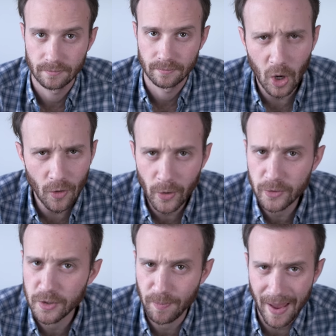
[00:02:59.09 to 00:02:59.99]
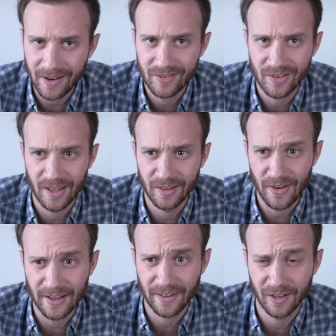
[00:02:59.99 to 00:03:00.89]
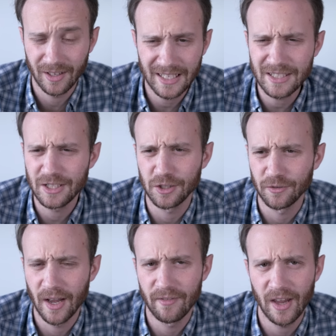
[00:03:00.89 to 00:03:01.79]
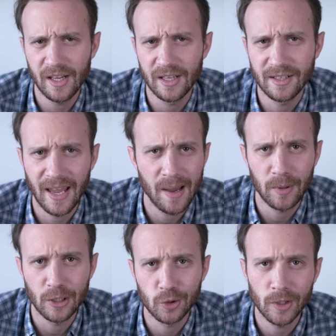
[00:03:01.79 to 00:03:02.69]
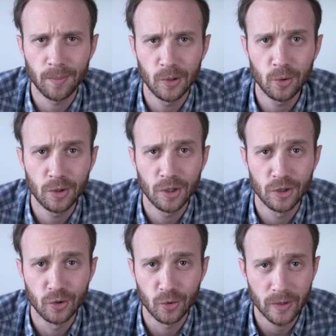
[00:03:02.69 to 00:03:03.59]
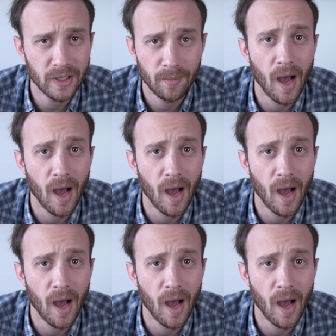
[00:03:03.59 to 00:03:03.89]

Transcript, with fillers: For all those specs and the fact that it could easily survive any camping trip you could dream